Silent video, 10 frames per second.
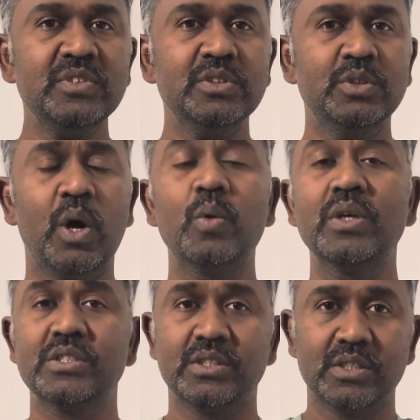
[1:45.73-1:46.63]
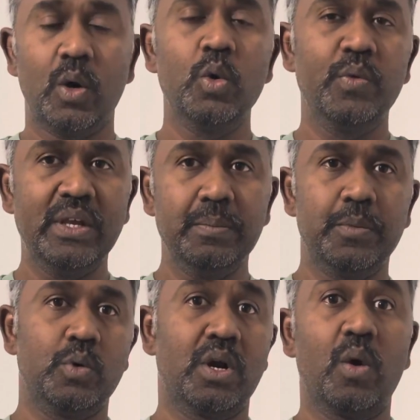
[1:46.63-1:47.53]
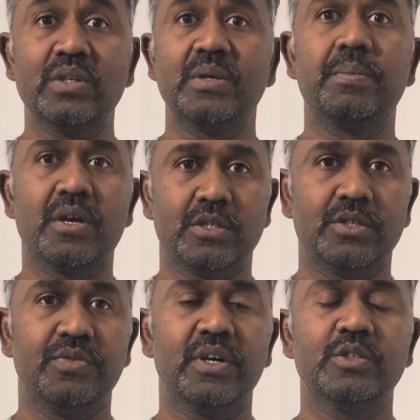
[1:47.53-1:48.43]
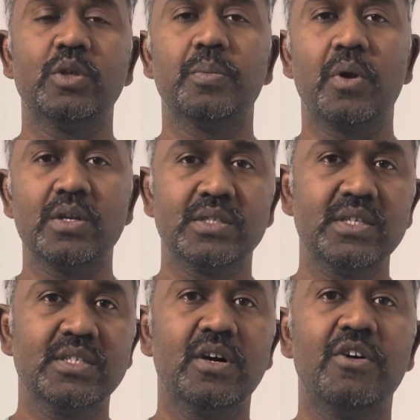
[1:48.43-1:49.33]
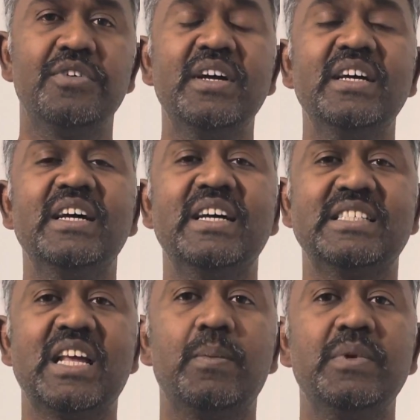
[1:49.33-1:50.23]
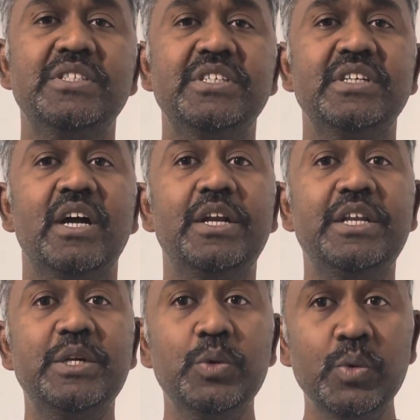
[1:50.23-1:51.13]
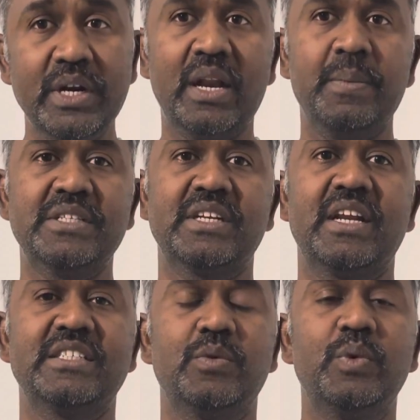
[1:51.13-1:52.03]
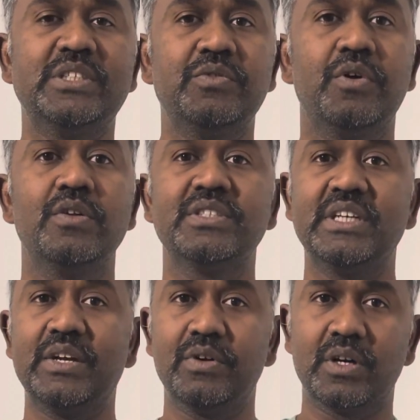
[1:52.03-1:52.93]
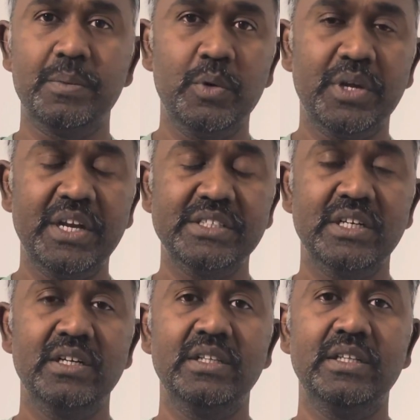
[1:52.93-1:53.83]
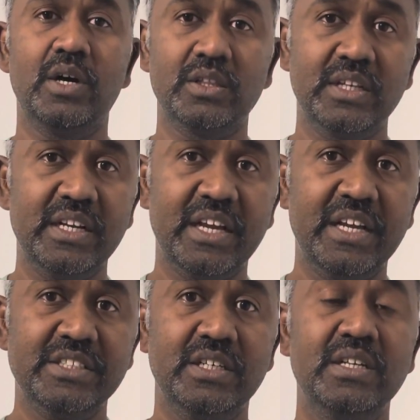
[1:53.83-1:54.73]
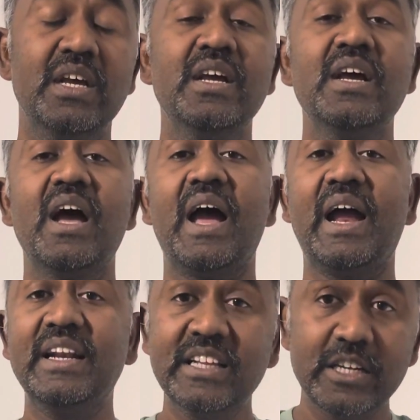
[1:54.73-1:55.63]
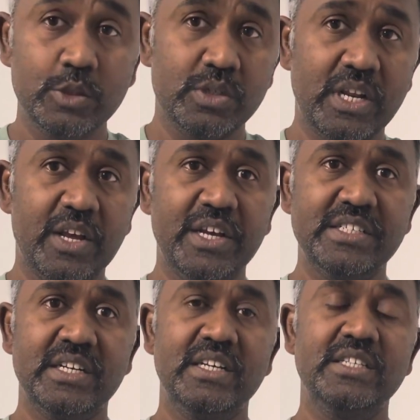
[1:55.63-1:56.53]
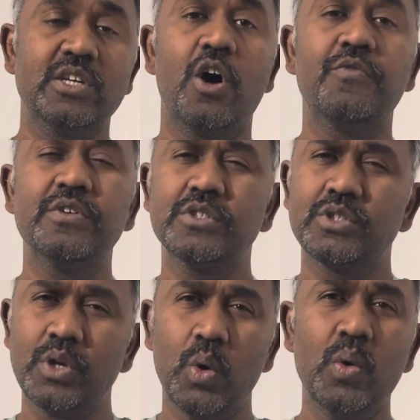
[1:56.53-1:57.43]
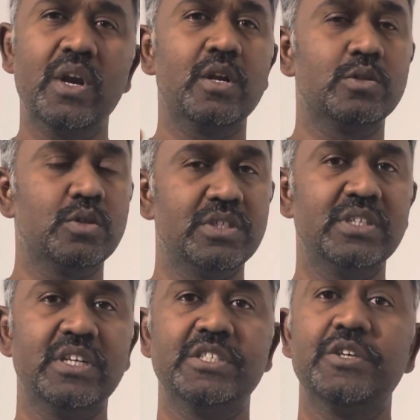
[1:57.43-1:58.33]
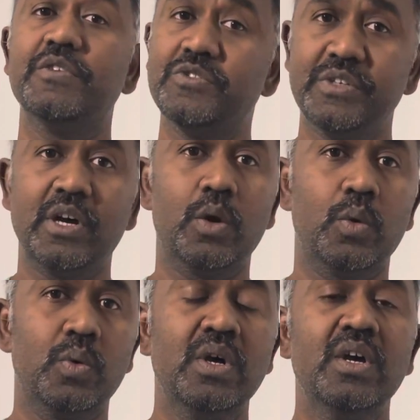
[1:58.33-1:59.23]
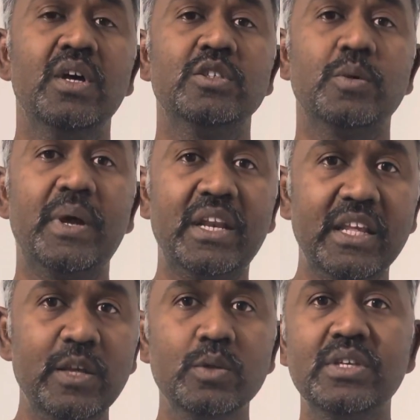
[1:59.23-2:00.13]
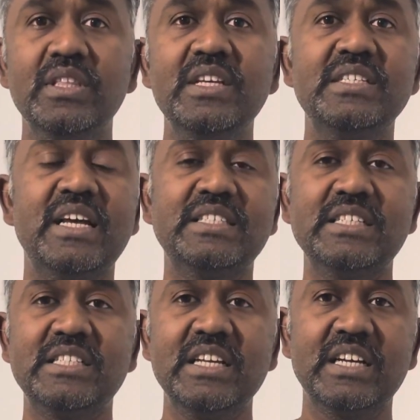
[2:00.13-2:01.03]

So how do we improve, or how does the process work? So the process of establishing a new database connection, which involves network communication, the authentication, and the resource allocation, is often slow and resource intensive, which we all know. So by reusing these existing